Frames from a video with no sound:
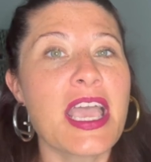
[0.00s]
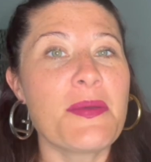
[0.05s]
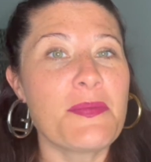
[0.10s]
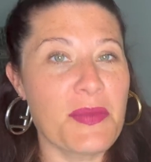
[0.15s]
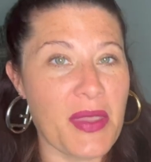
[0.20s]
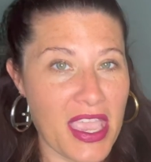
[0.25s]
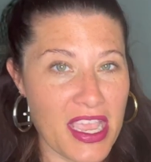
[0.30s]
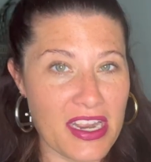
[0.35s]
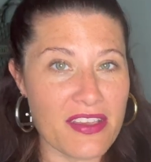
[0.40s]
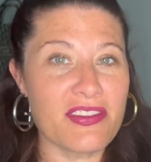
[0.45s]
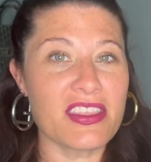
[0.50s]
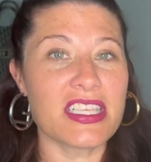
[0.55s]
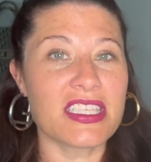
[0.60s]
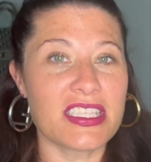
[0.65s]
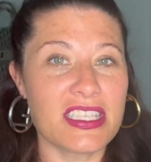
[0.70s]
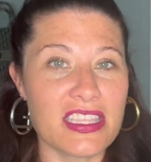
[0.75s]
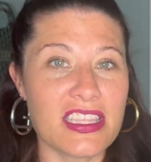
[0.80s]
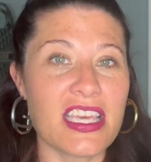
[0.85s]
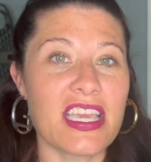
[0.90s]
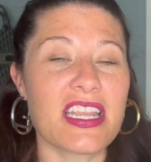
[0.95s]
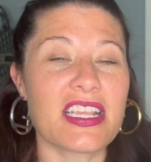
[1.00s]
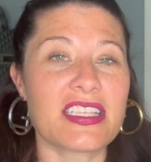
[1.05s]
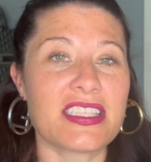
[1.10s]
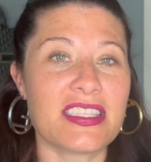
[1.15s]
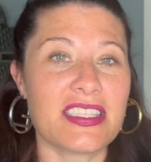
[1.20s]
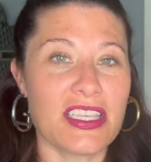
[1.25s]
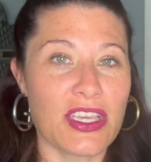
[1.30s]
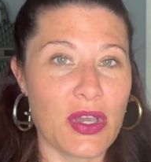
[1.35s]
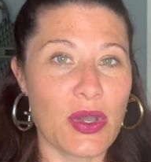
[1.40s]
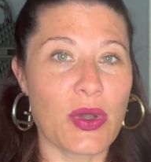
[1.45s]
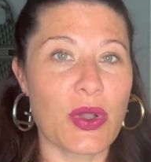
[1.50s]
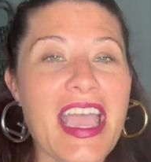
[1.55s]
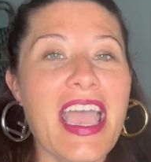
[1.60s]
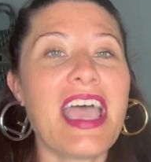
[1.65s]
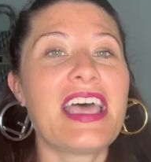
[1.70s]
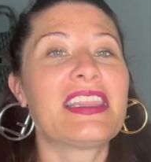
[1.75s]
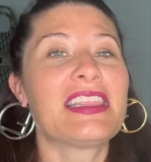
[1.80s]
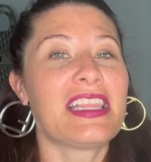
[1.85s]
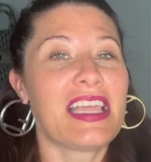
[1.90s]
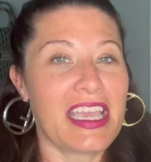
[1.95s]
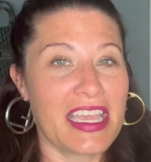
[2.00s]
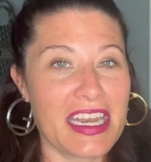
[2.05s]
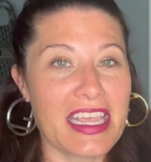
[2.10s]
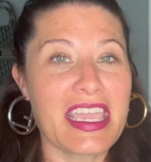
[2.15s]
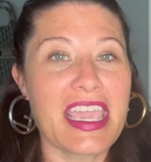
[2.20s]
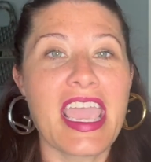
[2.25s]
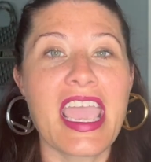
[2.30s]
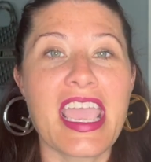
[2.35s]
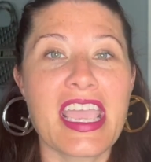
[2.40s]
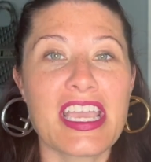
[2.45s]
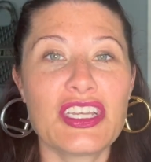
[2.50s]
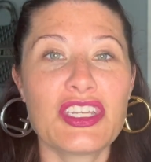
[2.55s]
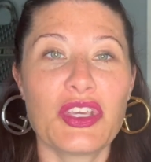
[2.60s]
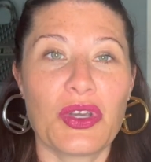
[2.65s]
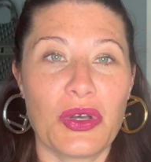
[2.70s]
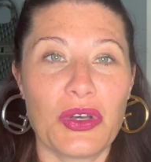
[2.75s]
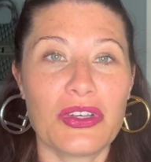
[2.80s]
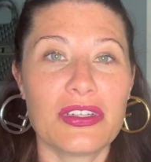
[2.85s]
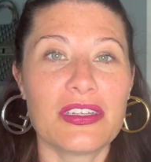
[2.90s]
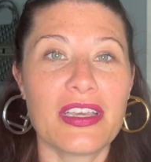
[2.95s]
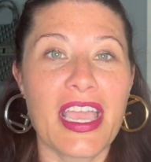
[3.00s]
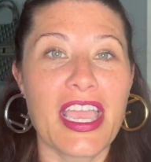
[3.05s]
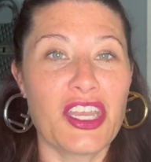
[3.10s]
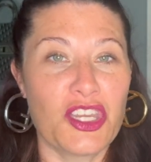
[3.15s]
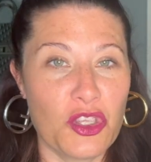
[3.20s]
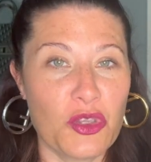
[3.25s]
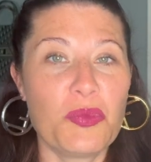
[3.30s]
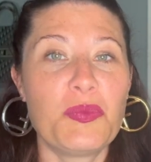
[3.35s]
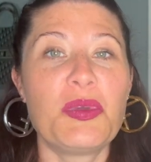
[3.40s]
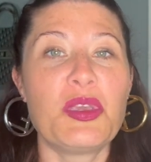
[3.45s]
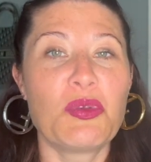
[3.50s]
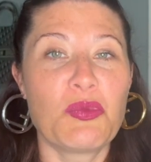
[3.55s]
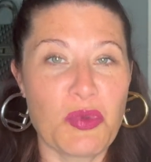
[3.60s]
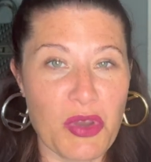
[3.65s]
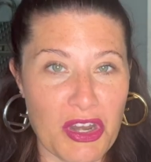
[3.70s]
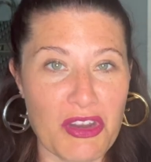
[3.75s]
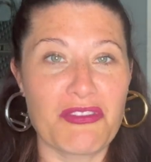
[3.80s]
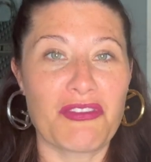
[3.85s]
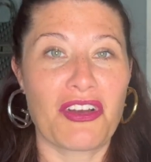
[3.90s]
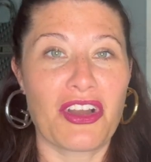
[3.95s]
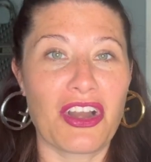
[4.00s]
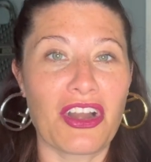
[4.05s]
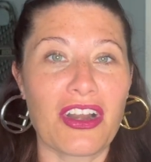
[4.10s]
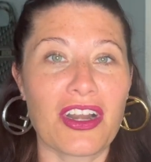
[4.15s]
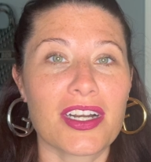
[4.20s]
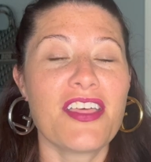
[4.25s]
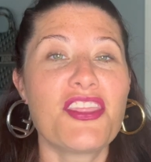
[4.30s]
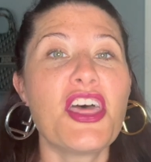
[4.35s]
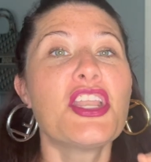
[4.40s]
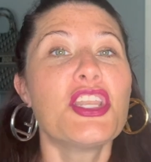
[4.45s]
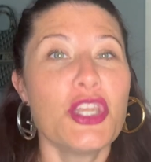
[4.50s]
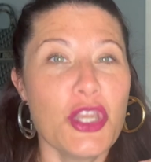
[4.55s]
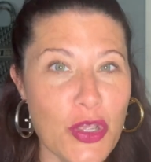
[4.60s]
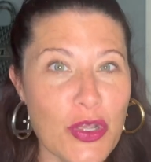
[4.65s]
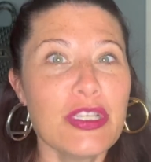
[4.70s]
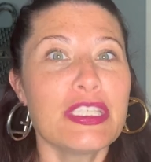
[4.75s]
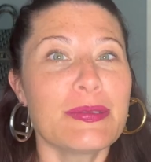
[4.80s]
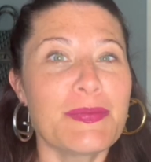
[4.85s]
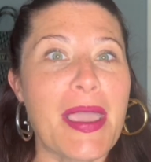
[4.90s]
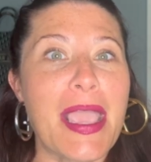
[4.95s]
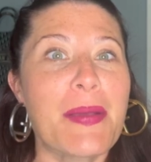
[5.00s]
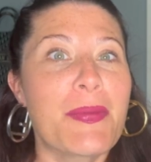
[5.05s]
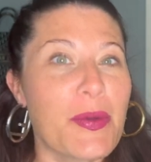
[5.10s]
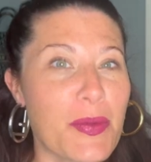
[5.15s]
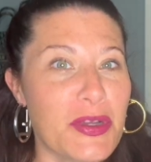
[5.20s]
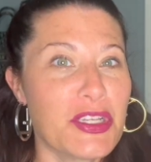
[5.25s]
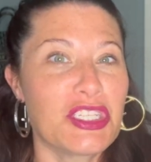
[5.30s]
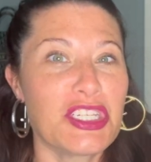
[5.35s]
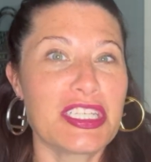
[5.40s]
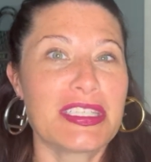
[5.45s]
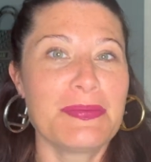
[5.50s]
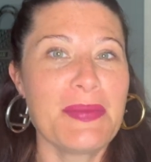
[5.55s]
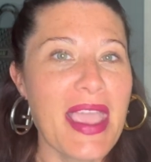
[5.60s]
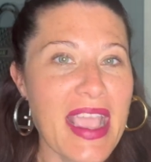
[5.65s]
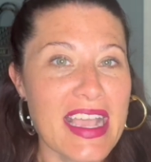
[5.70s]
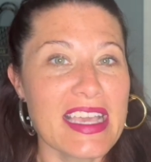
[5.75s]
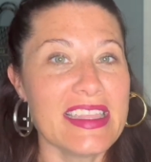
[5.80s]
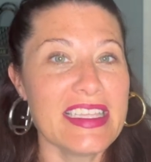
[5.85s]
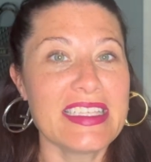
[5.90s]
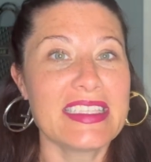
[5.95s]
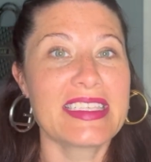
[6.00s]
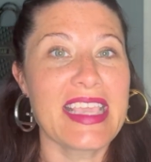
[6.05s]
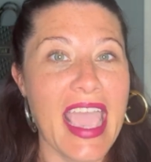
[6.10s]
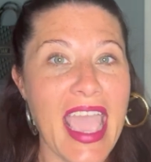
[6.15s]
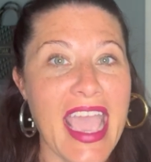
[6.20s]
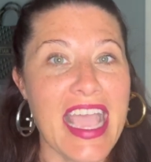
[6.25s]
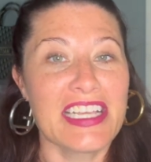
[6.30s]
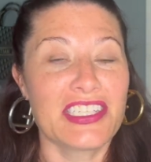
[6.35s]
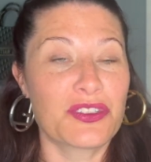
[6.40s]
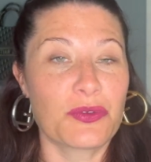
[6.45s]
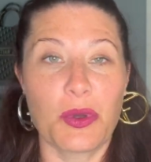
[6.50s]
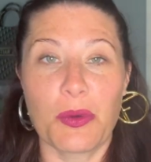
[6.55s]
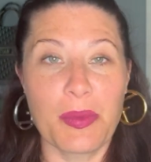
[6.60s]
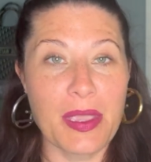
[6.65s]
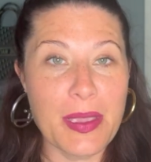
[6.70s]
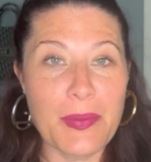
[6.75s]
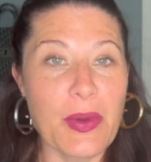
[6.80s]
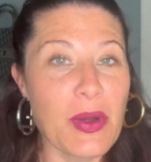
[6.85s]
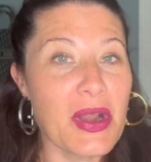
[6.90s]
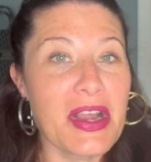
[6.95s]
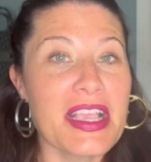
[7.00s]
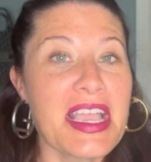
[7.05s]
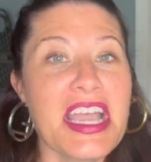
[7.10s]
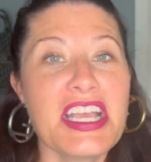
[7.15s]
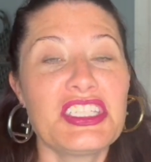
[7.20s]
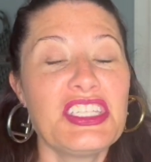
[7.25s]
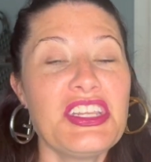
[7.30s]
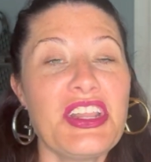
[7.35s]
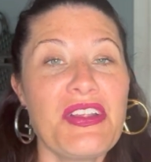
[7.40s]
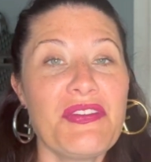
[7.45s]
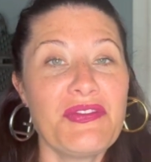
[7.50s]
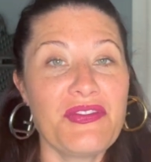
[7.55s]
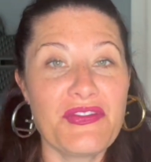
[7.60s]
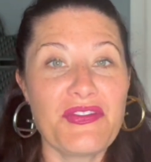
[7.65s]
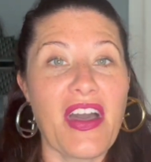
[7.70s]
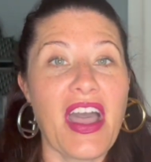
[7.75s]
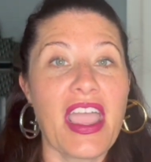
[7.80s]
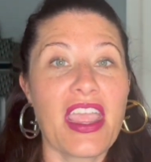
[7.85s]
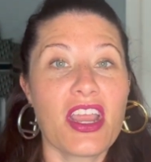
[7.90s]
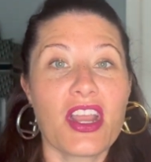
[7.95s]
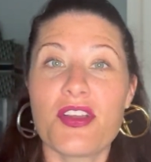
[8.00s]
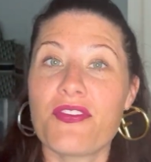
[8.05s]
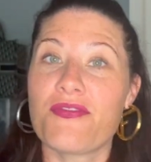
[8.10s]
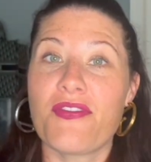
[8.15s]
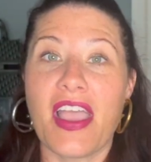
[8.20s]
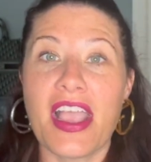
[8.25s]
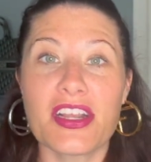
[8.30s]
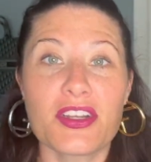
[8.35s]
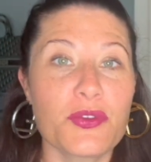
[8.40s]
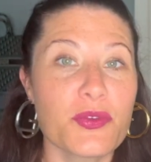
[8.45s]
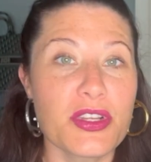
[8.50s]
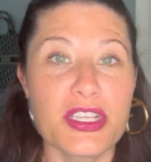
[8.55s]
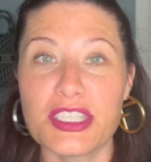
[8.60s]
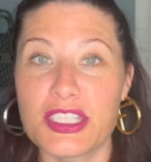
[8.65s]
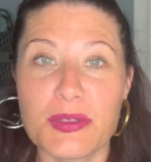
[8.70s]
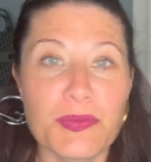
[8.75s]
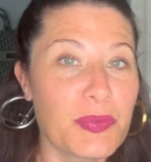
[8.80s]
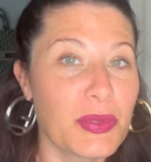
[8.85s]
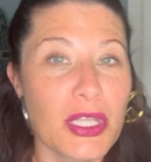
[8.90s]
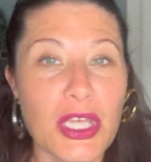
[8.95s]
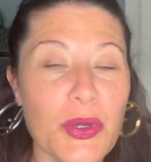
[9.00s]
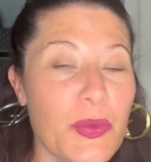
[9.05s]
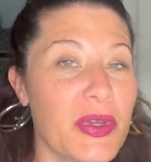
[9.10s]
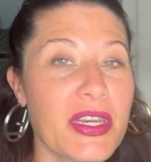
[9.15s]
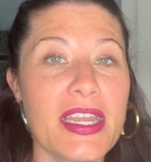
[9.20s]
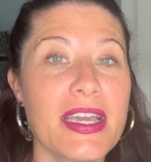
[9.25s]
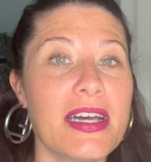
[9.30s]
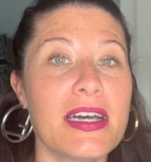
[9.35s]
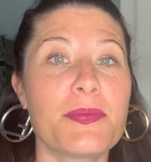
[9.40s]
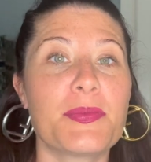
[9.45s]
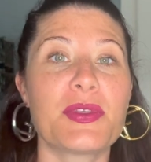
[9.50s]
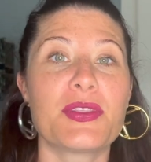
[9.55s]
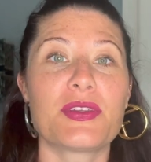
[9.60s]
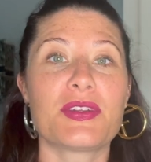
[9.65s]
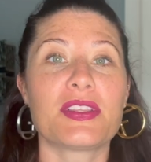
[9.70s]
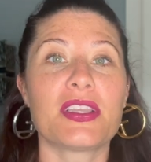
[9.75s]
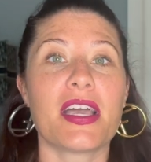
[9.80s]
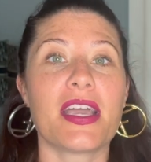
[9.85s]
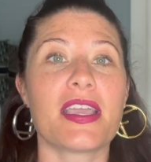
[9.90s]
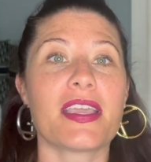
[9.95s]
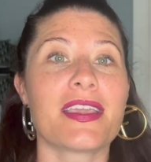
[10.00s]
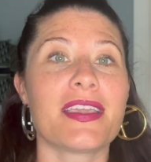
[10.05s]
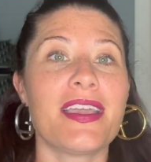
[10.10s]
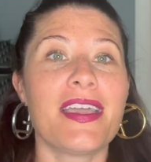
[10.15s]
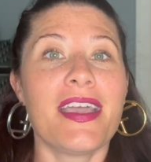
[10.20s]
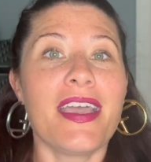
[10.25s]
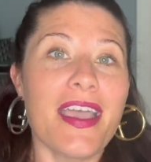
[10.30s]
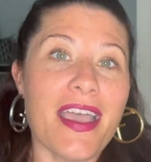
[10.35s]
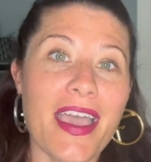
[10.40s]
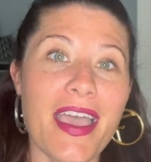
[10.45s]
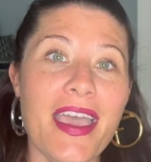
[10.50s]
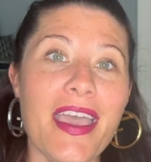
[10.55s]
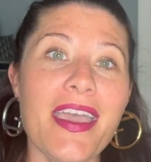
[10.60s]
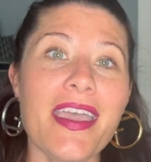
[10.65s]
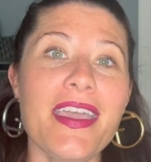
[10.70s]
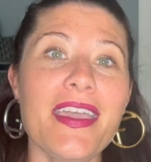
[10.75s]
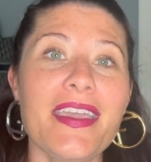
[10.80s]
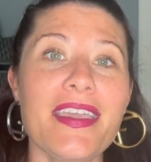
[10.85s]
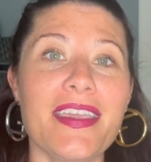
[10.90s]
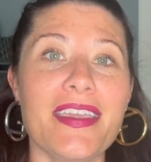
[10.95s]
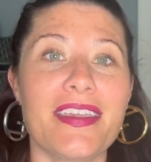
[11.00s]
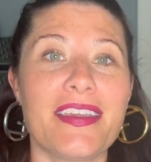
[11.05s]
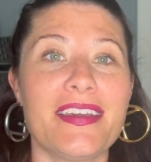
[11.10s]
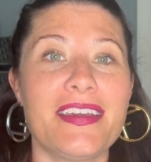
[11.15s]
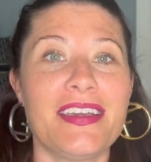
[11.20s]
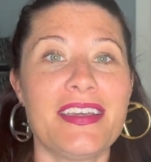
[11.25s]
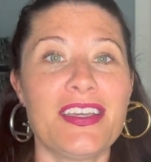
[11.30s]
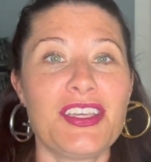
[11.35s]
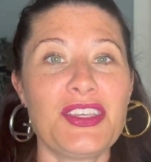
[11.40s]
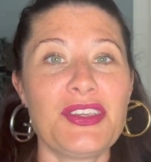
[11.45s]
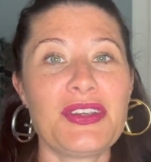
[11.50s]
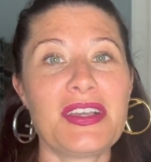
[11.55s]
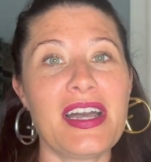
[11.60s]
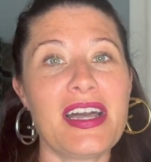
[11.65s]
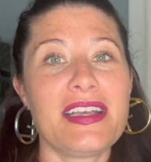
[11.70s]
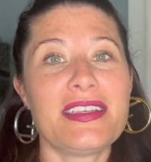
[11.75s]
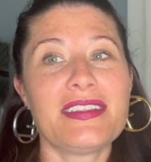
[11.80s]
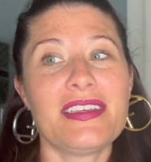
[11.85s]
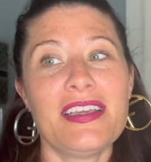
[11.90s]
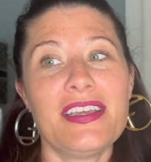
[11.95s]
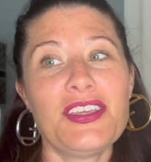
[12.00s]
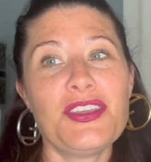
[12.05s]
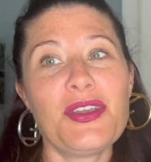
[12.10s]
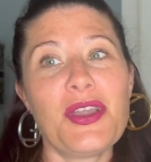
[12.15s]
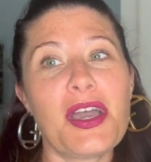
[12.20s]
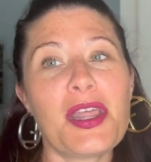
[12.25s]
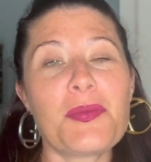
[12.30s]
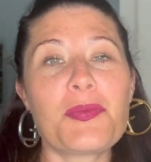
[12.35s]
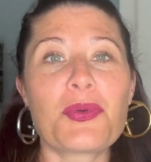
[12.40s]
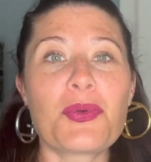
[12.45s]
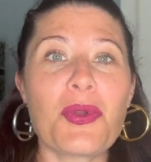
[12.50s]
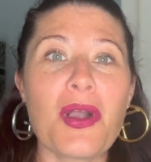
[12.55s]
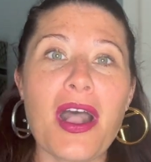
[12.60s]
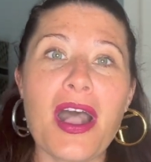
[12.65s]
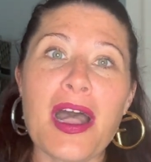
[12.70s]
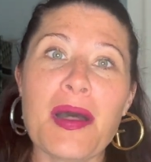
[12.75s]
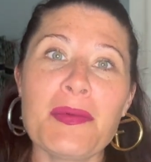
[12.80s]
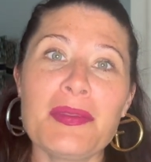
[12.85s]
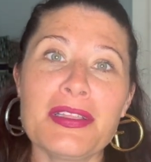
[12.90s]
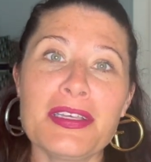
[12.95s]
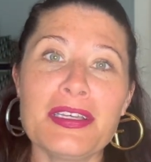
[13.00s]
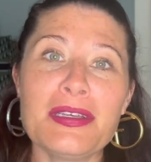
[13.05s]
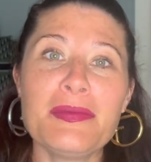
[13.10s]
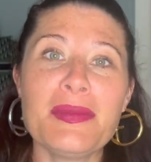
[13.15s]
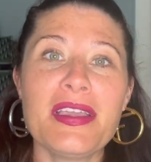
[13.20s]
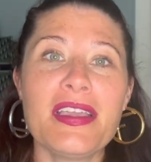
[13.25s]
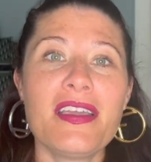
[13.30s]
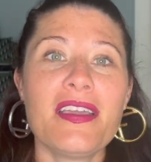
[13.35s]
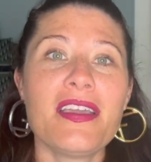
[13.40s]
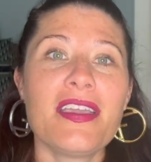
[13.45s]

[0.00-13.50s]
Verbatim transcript: made of this synthetic silk and light a candle and you'd be rid of her. The newspaper was just making this casual. People are catching on fire, factories are blowing up and they're like, hey, you got, you got a problem?